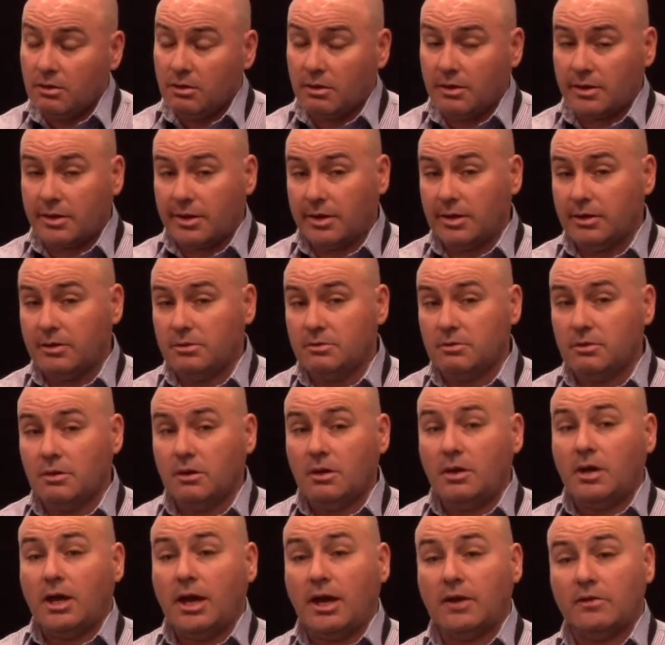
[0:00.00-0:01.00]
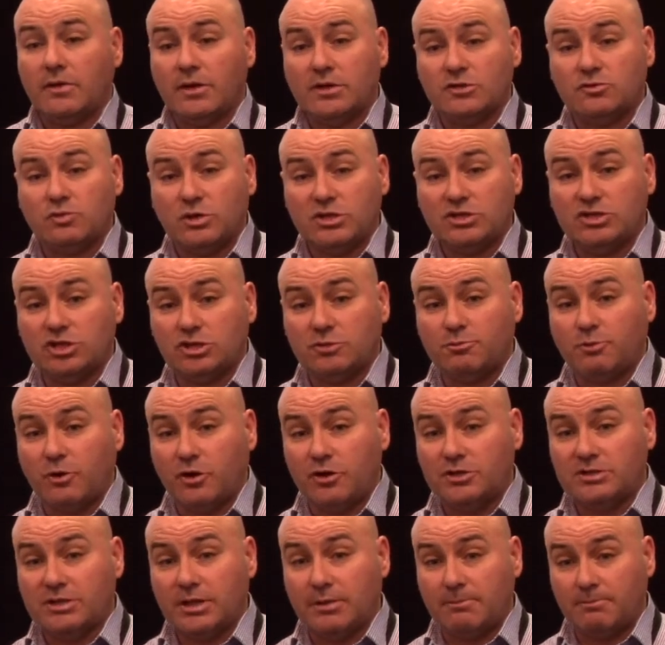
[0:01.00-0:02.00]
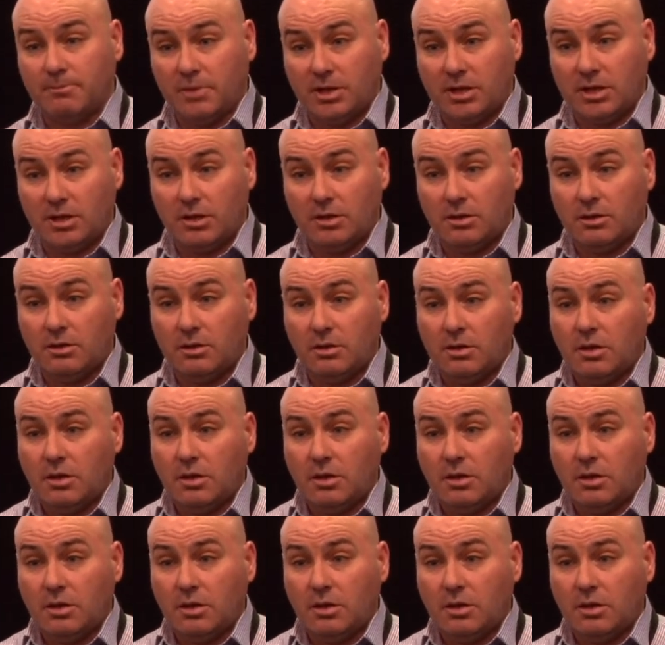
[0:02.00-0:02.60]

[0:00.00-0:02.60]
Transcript: okay, and there's research project B.